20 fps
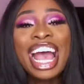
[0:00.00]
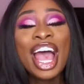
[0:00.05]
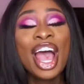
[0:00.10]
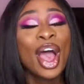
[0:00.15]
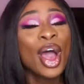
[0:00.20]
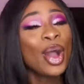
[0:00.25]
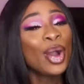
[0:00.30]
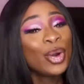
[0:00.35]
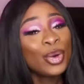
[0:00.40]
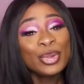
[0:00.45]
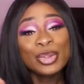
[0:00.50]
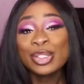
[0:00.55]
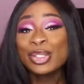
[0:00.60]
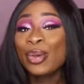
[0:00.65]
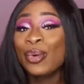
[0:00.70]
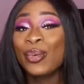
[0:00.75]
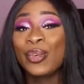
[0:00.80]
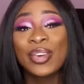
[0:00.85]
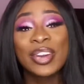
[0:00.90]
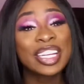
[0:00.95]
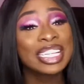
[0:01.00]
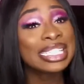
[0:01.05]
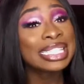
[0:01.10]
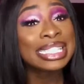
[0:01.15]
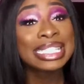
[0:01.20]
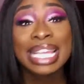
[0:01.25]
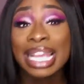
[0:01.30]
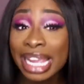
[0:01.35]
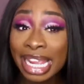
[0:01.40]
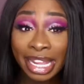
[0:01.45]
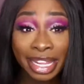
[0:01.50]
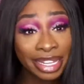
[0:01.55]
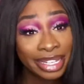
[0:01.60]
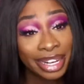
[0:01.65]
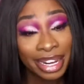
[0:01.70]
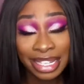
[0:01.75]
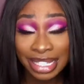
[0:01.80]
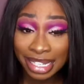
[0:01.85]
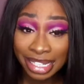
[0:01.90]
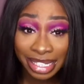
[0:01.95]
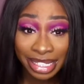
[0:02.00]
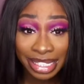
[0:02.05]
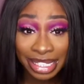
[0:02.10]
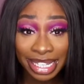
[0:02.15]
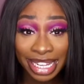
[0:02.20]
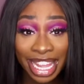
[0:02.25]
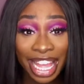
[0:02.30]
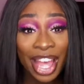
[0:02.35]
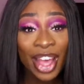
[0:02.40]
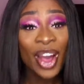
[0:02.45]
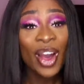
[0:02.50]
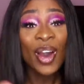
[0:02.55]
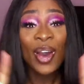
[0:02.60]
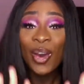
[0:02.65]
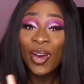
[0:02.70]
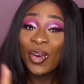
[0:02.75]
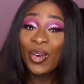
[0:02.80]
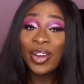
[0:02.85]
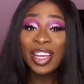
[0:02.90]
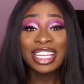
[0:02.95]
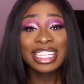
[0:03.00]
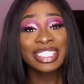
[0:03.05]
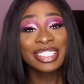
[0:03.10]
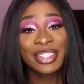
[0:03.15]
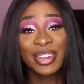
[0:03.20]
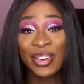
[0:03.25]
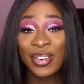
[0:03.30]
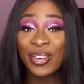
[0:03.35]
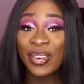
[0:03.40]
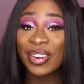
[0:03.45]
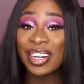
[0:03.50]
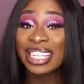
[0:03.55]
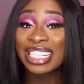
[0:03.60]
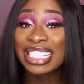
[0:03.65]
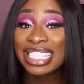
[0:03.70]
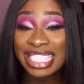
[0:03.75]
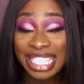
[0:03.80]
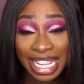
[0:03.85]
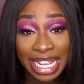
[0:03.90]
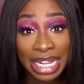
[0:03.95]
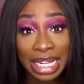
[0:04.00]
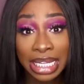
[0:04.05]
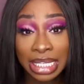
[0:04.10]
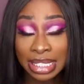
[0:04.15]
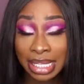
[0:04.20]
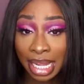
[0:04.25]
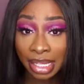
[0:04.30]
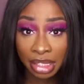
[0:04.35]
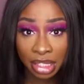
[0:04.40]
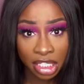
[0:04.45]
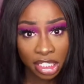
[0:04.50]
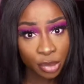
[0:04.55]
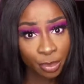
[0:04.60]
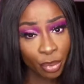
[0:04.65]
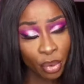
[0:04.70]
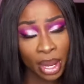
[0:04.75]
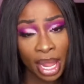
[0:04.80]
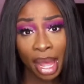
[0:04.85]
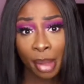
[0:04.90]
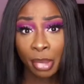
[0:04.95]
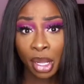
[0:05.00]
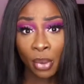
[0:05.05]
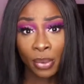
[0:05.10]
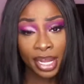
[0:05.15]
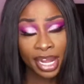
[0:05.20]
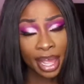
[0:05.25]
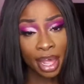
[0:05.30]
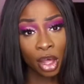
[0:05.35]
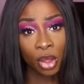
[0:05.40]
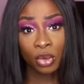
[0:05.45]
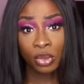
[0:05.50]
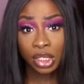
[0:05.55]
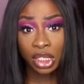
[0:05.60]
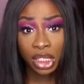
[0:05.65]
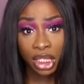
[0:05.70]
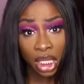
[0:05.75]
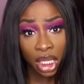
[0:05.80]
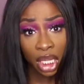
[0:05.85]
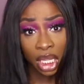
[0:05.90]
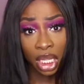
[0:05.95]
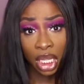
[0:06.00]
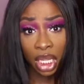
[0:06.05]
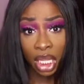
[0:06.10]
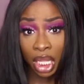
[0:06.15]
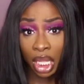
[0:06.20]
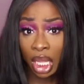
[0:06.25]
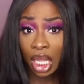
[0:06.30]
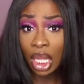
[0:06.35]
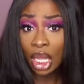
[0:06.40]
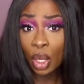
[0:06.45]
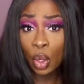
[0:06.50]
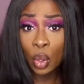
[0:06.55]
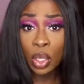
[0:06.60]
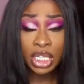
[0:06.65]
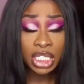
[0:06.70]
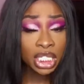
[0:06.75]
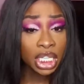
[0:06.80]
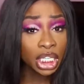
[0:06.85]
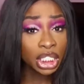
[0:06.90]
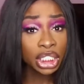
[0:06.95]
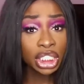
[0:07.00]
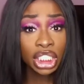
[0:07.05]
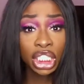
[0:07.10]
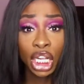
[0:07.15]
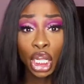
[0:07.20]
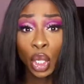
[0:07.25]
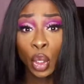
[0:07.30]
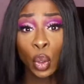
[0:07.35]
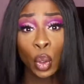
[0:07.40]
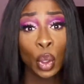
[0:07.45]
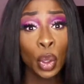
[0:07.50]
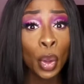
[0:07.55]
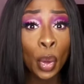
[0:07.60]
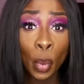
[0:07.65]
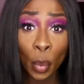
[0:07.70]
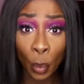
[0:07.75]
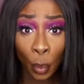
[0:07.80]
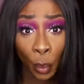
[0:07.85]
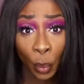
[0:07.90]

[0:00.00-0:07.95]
Who's quarantined, honey? Who is quarantined? Because at this point, I'm going out. Quarantine chill, who?